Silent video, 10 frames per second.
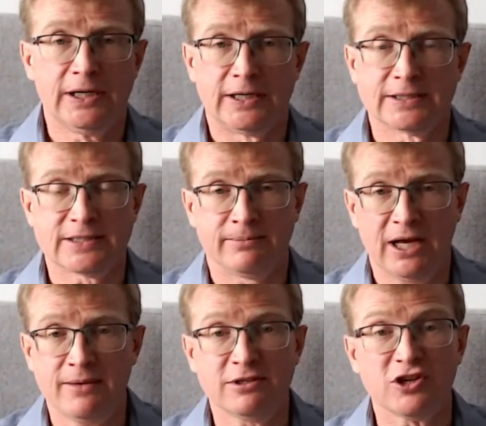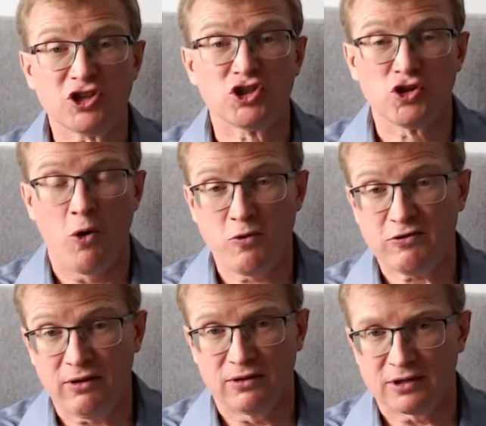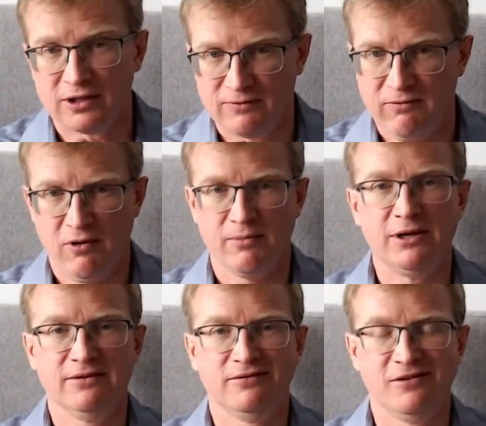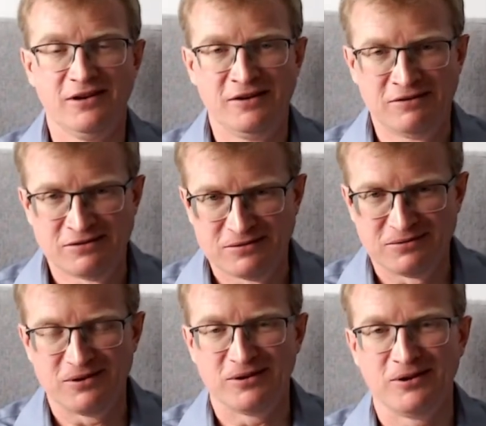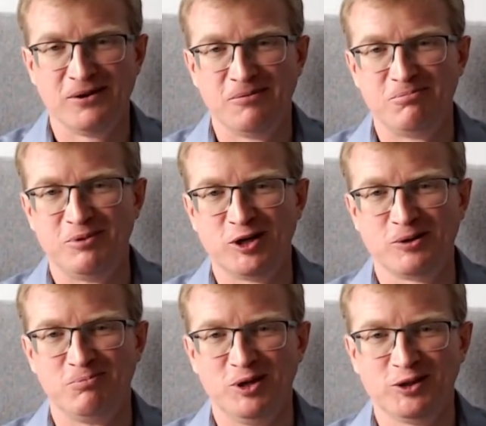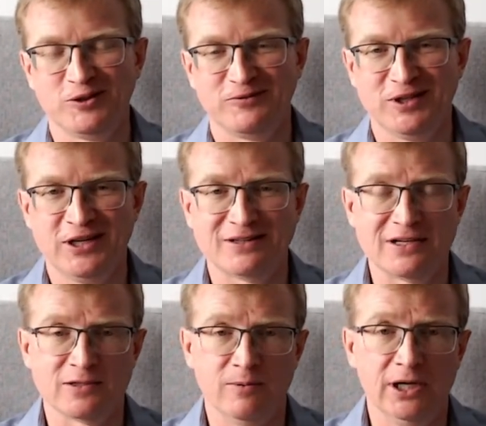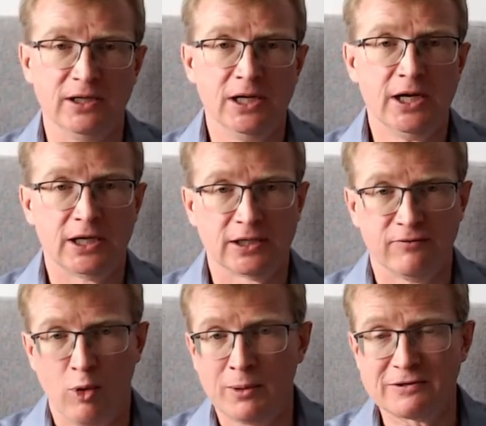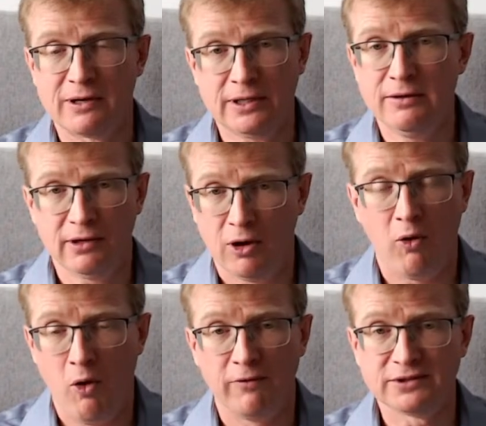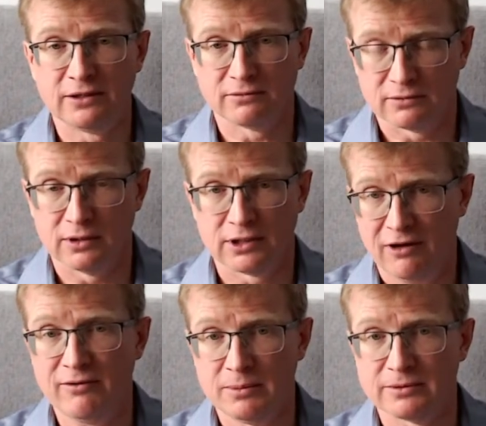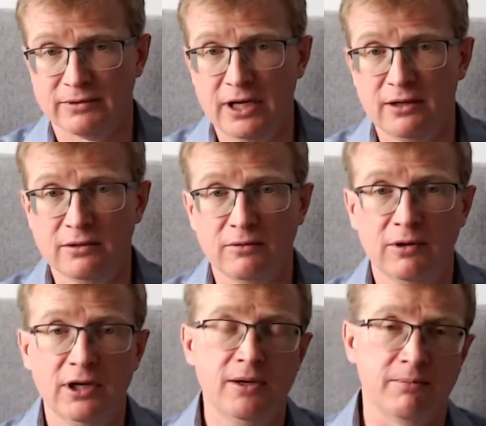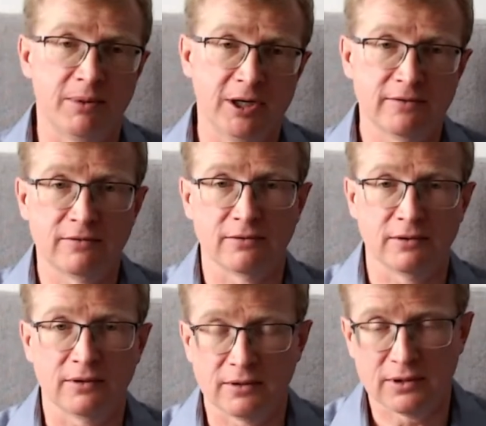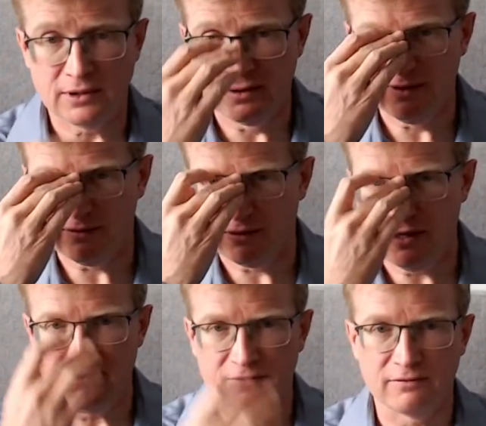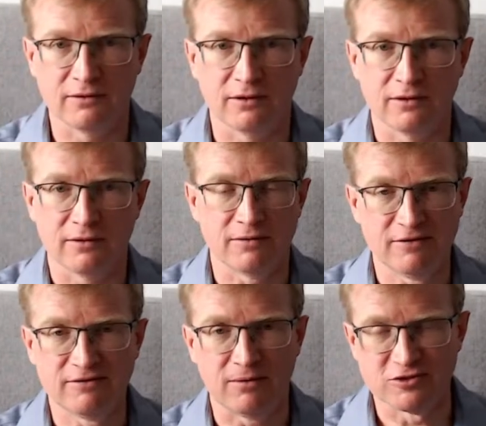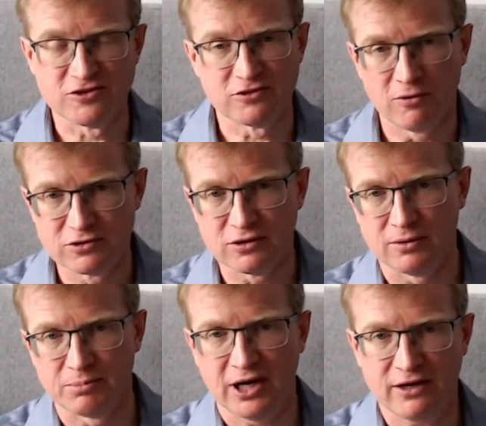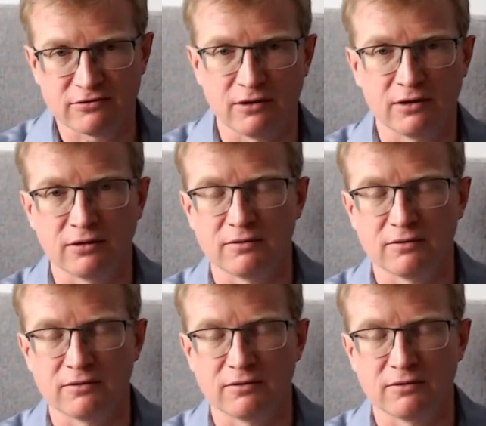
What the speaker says: Sometimes social conformance is part of that as well. Conformance criteria are often government regulatory, but in this case there is some social pressure.